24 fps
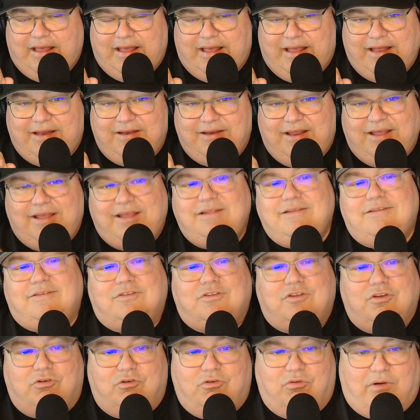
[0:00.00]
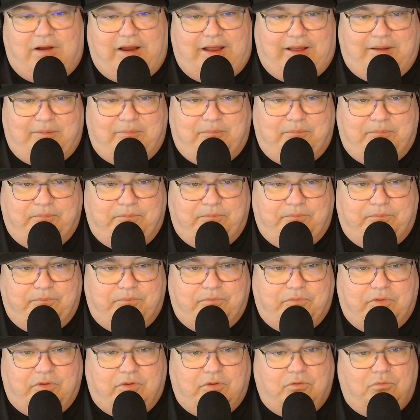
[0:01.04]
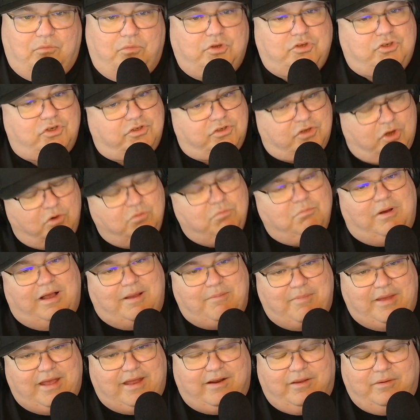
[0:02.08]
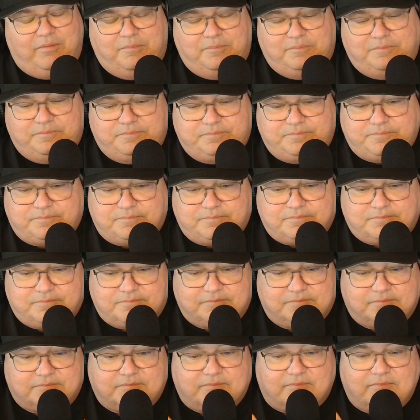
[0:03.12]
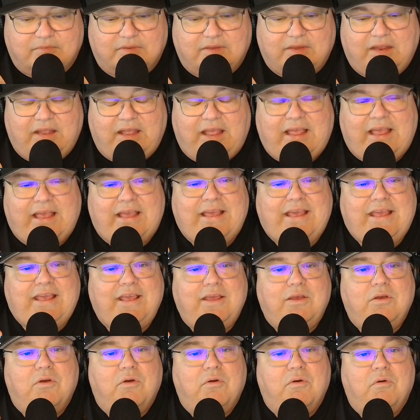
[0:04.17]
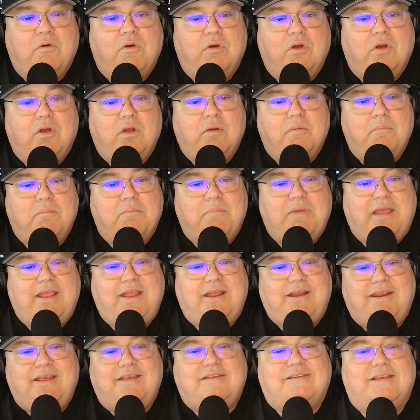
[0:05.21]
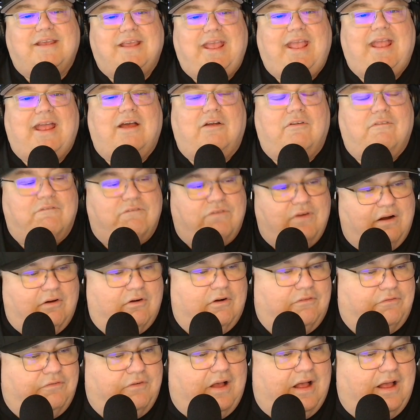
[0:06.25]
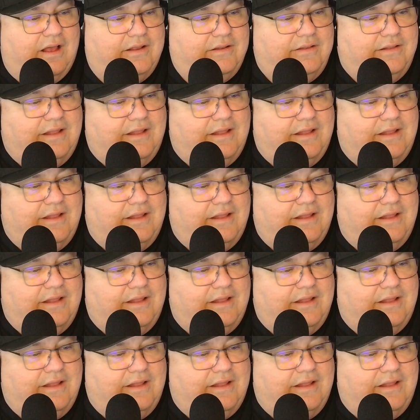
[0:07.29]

In Instagram, which is owned by Meta, he made his account verified.